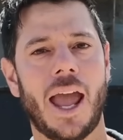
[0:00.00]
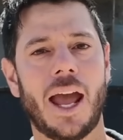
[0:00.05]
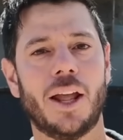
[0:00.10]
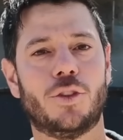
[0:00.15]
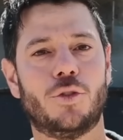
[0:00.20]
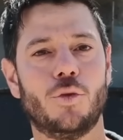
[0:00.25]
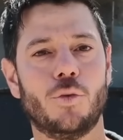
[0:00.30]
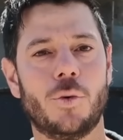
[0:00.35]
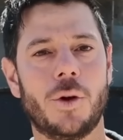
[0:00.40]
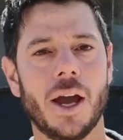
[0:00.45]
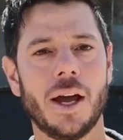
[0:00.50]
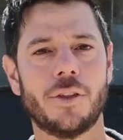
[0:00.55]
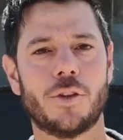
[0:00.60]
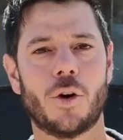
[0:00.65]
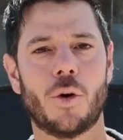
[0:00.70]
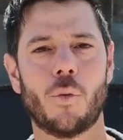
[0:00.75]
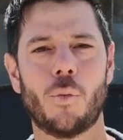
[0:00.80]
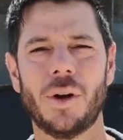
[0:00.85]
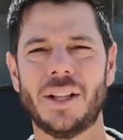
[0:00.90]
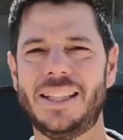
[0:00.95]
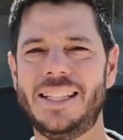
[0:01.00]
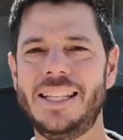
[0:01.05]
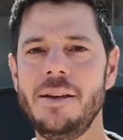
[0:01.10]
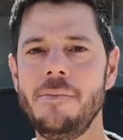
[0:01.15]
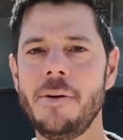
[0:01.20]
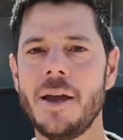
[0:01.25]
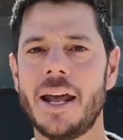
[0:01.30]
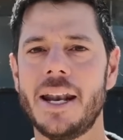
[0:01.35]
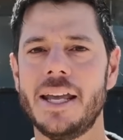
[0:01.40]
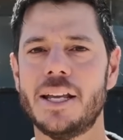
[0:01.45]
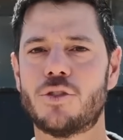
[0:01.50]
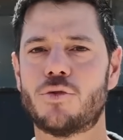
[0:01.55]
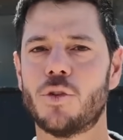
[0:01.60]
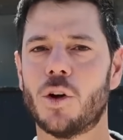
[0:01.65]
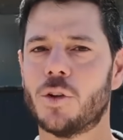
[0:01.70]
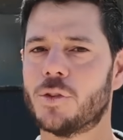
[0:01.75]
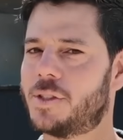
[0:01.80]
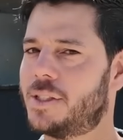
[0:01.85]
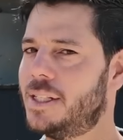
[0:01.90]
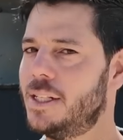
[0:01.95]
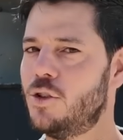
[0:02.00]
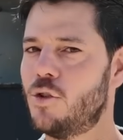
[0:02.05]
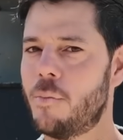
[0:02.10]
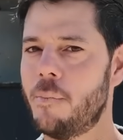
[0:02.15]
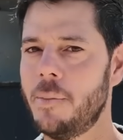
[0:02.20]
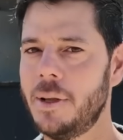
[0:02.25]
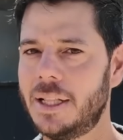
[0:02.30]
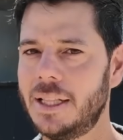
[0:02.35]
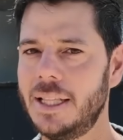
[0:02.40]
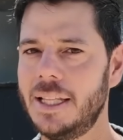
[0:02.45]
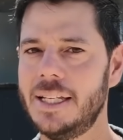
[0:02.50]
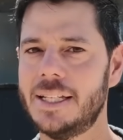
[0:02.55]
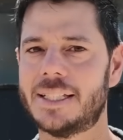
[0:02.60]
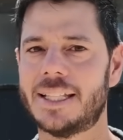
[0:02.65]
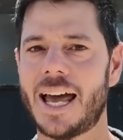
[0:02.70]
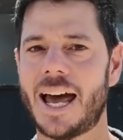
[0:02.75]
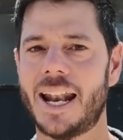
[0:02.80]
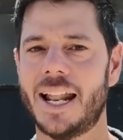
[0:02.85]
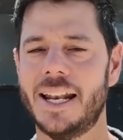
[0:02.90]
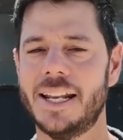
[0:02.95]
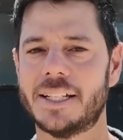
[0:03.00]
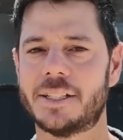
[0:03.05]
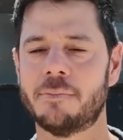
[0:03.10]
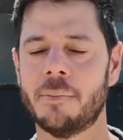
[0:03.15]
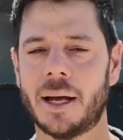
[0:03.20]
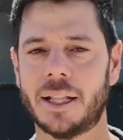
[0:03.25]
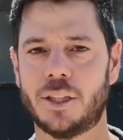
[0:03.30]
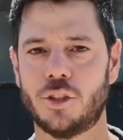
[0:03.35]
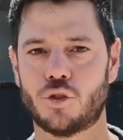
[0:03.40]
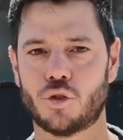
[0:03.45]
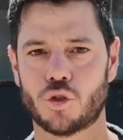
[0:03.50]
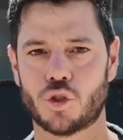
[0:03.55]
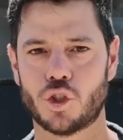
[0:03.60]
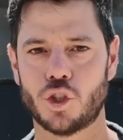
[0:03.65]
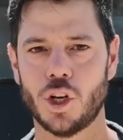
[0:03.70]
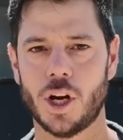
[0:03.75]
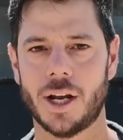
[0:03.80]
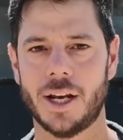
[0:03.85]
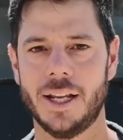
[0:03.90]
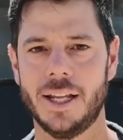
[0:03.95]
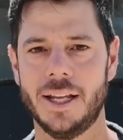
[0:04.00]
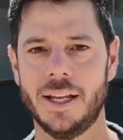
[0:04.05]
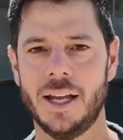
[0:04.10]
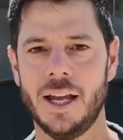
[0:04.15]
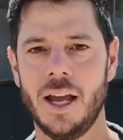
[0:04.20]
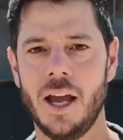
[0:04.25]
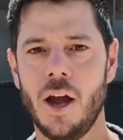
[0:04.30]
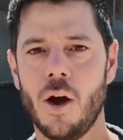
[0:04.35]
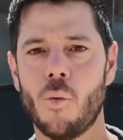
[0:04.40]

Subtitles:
and together with TBN Israel senior Middle East analyst Mati Shoshani,